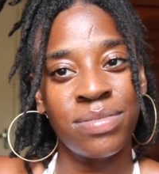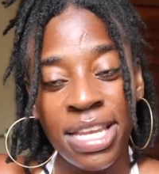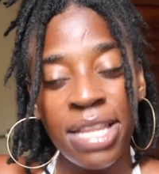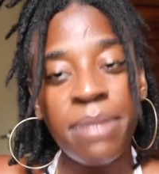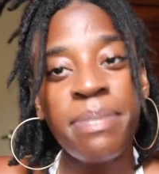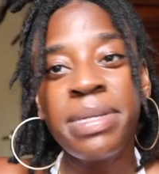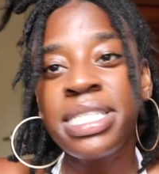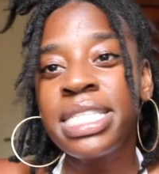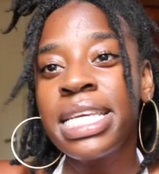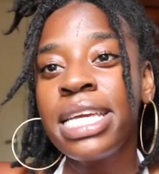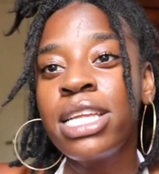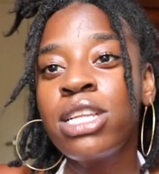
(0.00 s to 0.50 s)

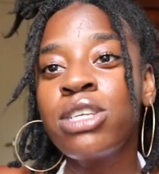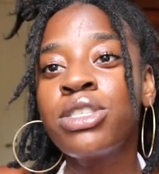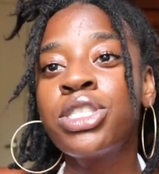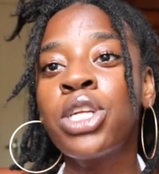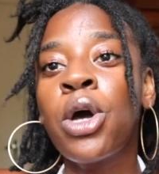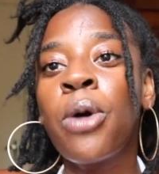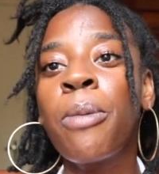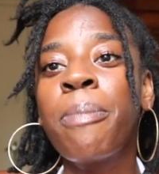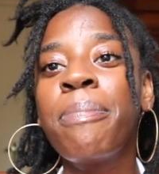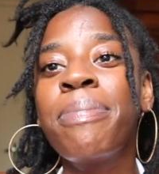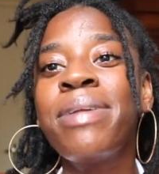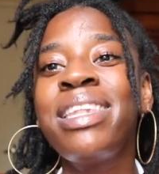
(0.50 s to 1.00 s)
the mosquitoes
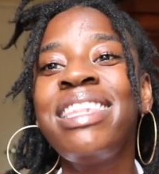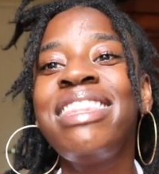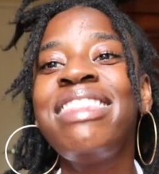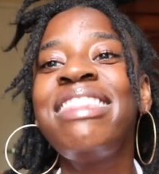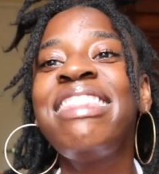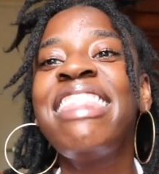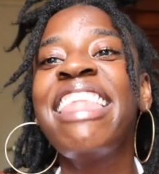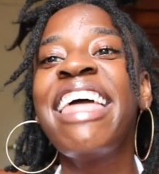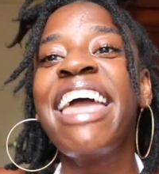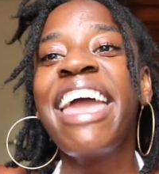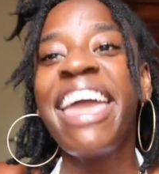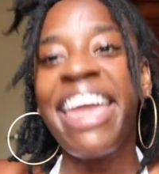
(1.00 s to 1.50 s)
don't
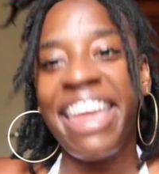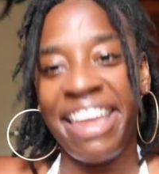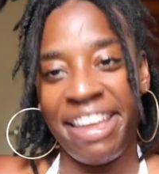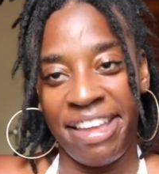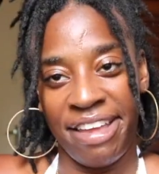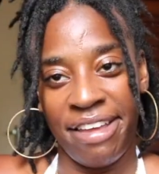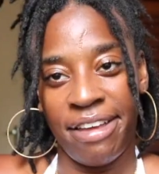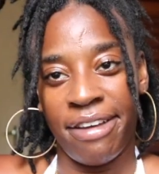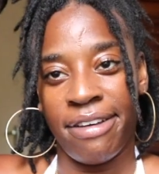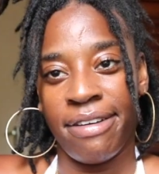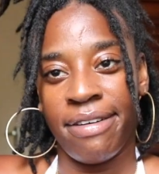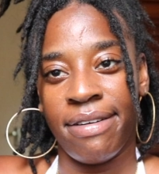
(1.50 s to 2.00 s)

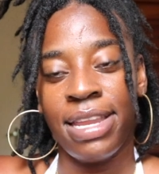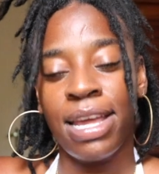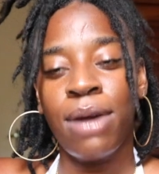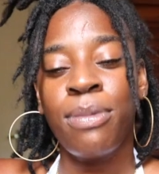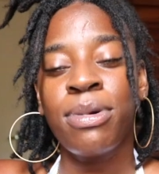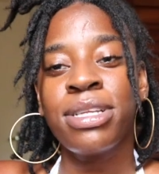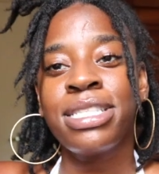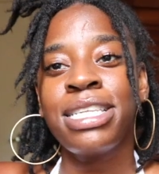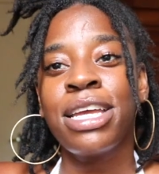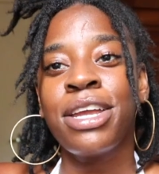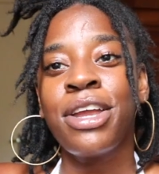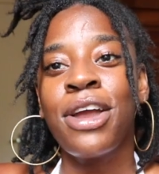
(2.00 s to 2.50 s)
play. They
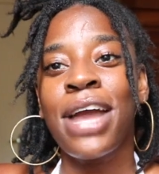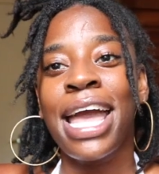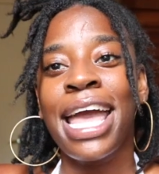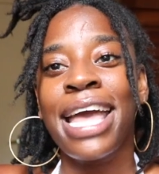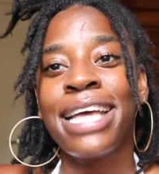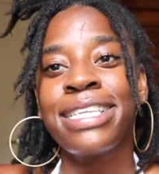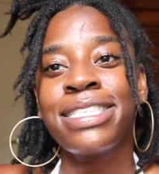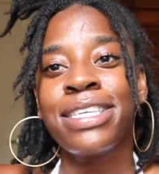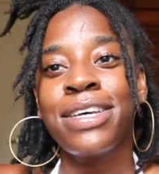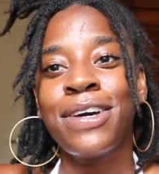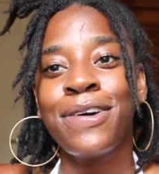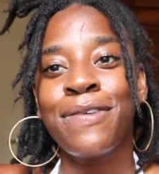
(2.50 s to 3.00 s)
would tear your
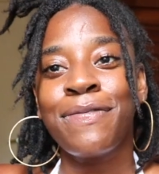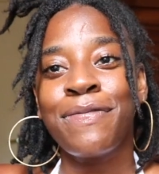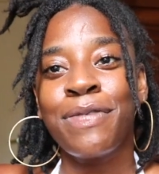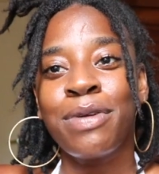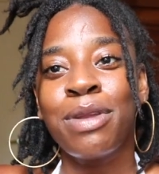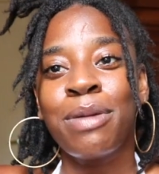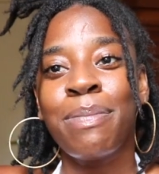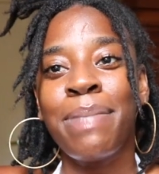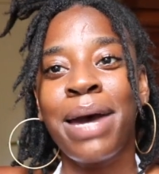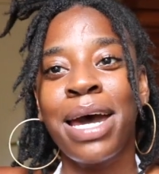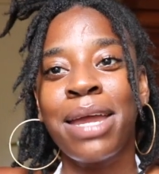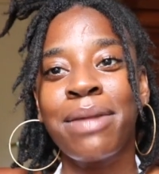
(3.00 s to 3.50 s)
ass up
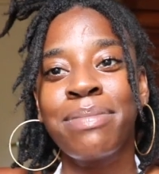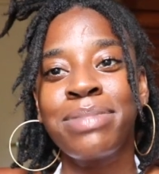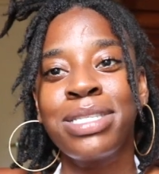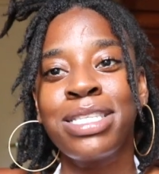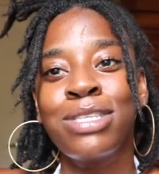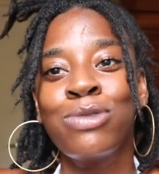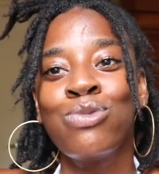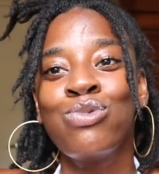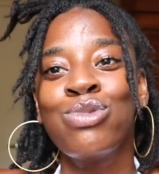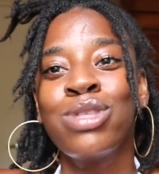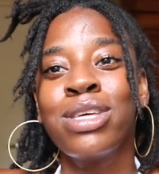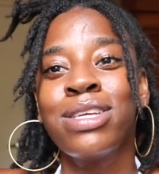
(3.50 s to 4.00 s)
from the bottom
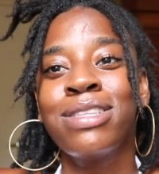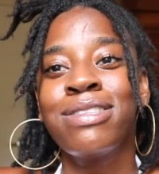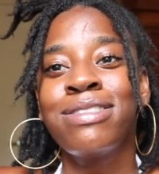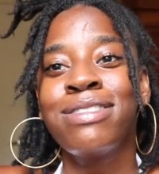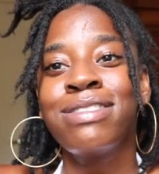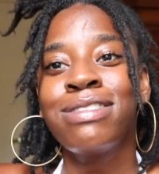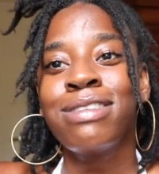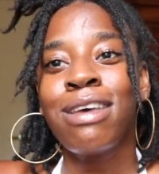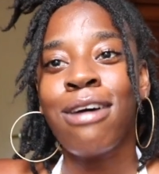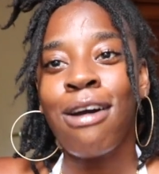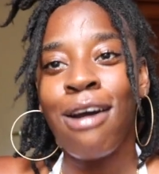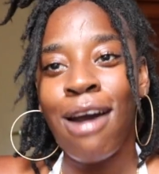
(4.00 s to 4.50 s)
to the
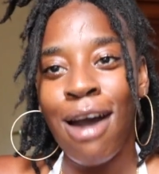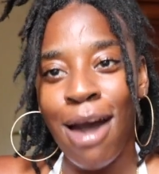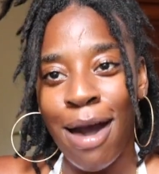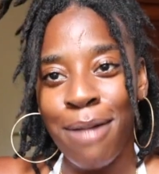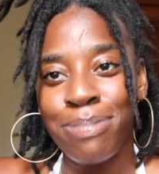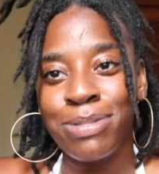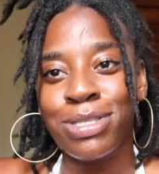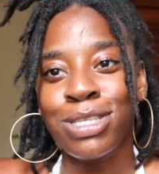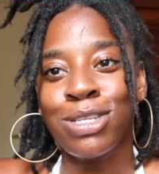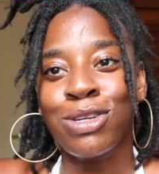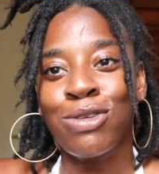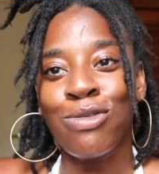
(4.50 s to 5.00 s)

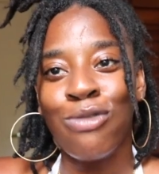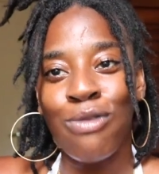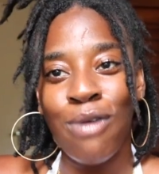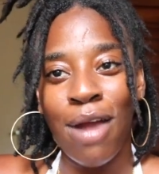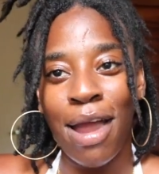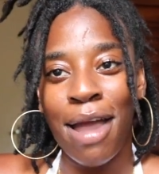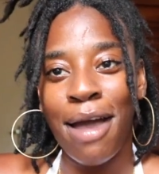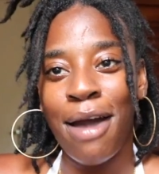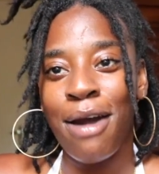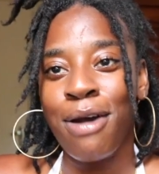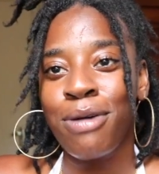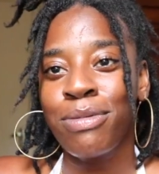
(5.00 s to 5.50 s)
top, to the
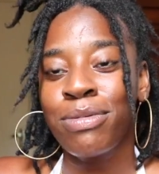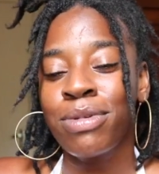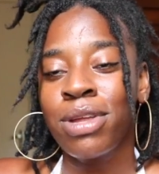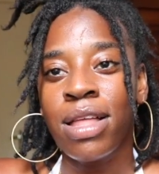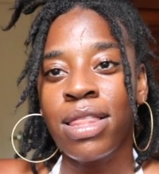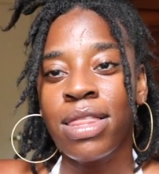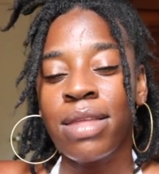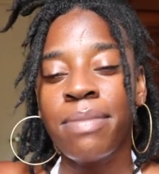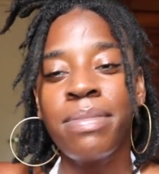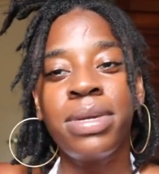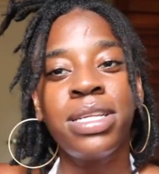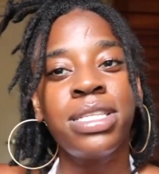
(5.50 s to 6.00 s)

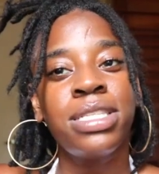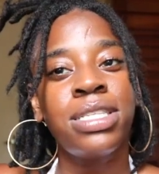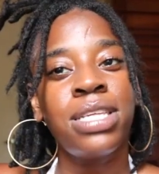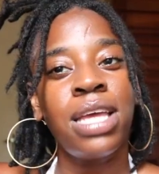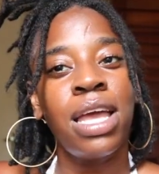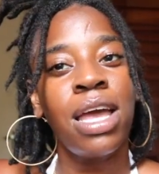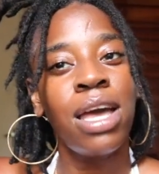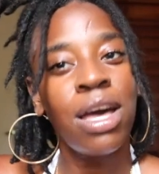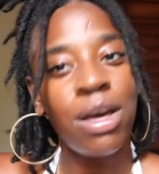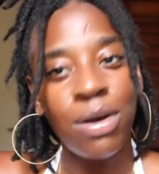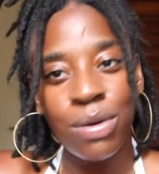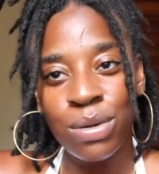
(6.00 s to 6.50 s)
ground. Let me
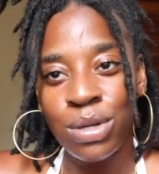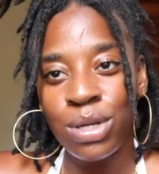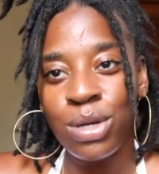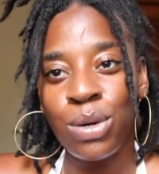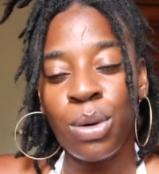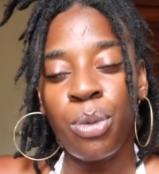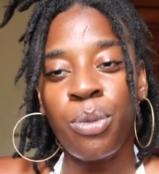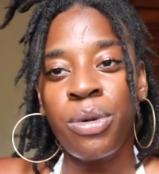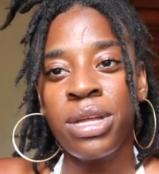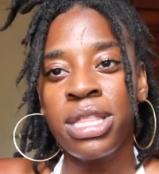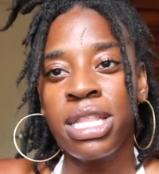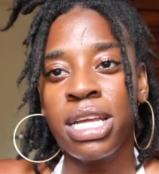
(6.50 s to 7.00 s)
tell
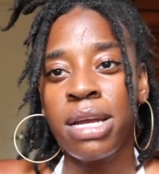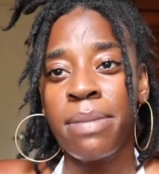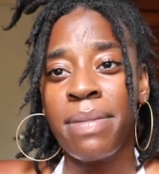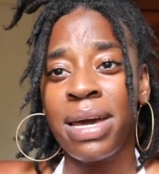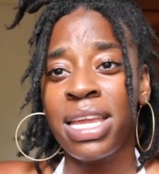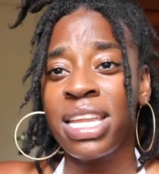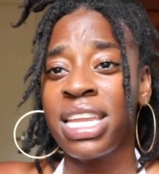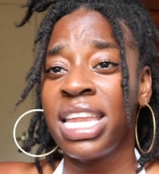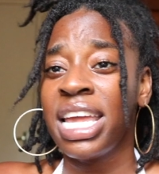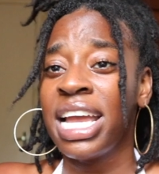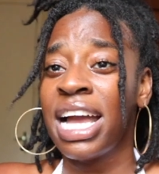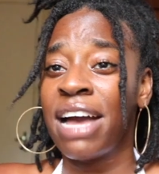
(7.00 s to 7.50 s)
you, and one thing
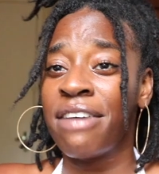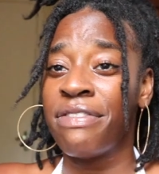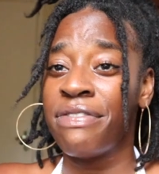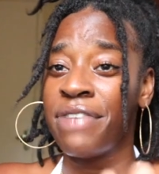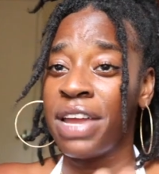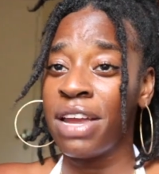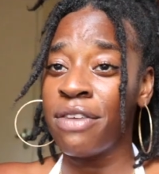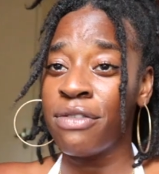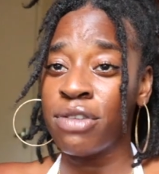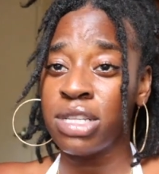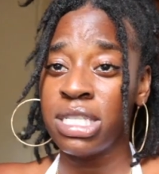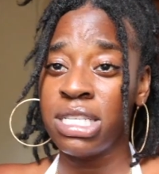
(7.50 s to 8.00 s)
about it, they got
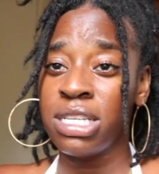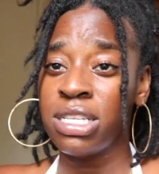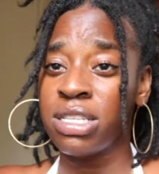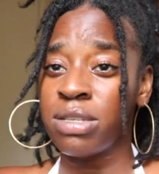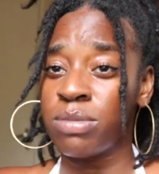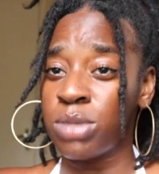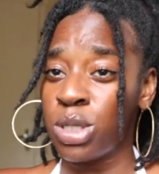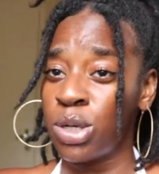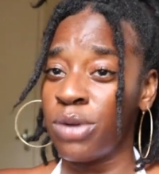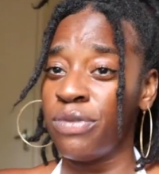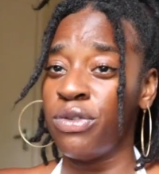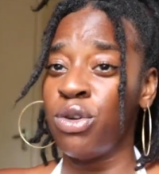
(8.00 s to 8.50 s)

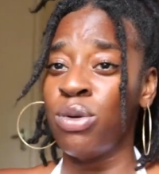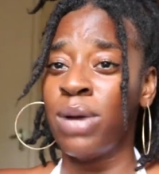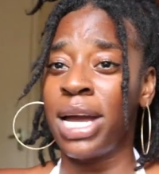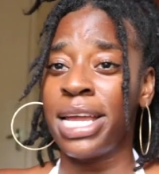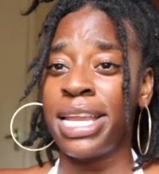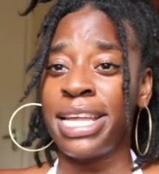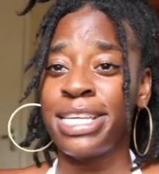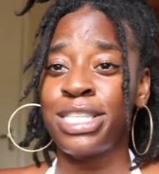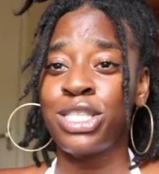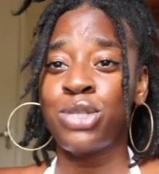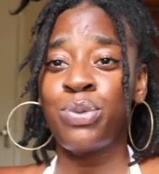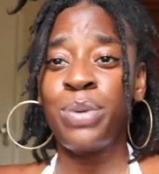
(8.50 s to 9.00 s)
favoritism. So if you
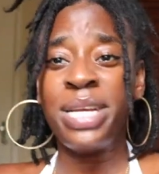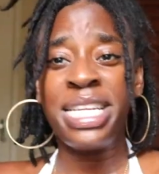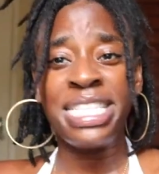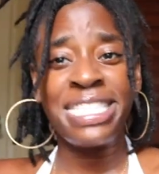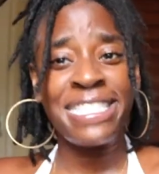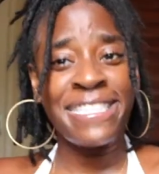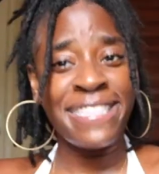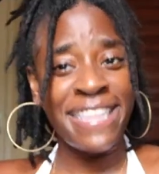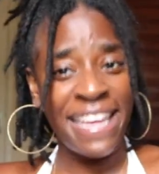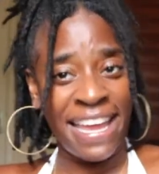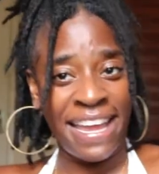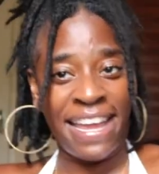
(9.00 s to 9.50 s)
got that sweet
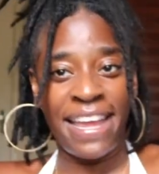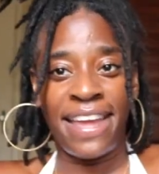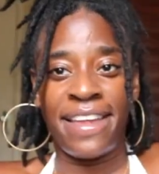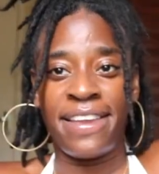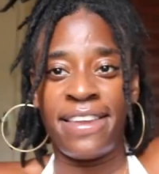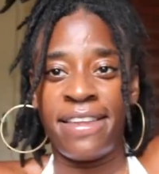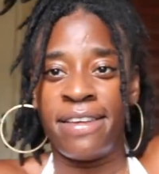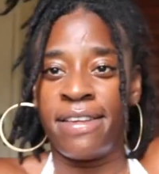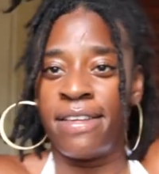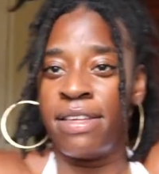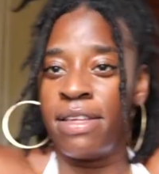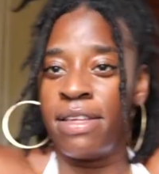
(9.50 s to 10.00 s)
skin,